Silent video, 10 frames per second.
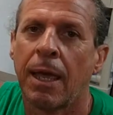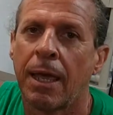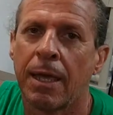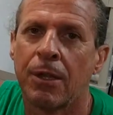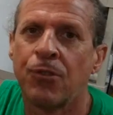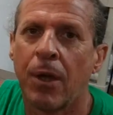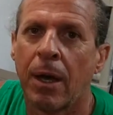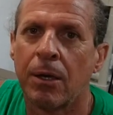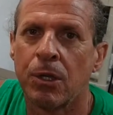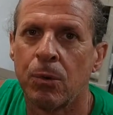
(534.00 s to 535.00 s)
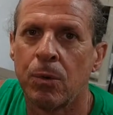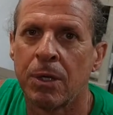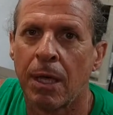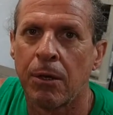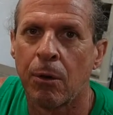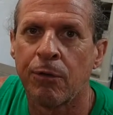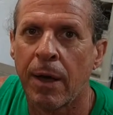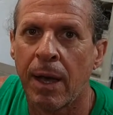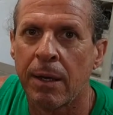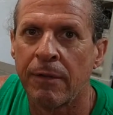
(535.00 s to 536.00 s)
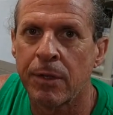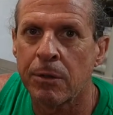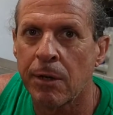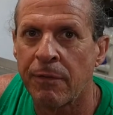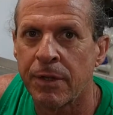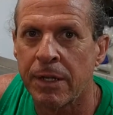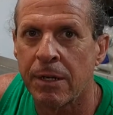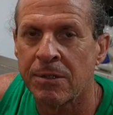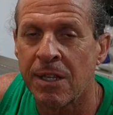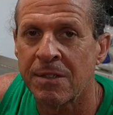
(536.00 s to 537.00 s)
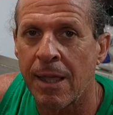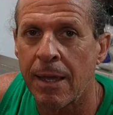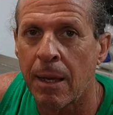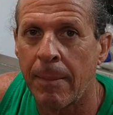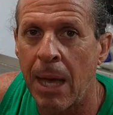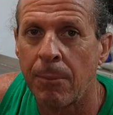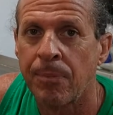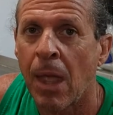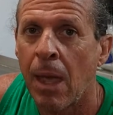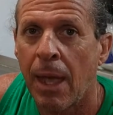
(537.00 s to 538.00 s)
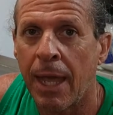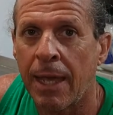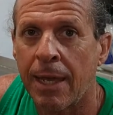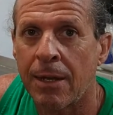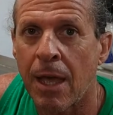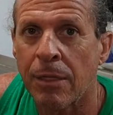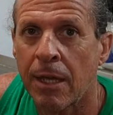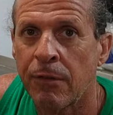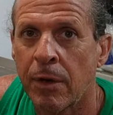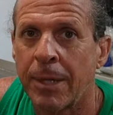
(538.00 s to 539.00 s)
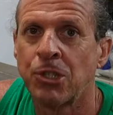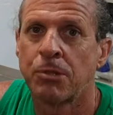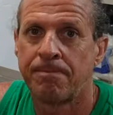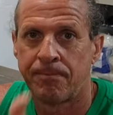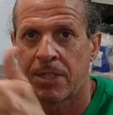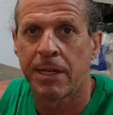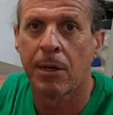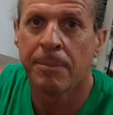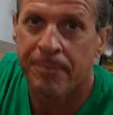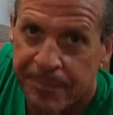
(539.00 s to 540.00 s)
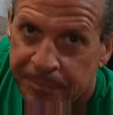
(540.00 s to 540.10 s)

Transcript: And you will get notified of other great videos as they come out. And I thank you very much. Take care.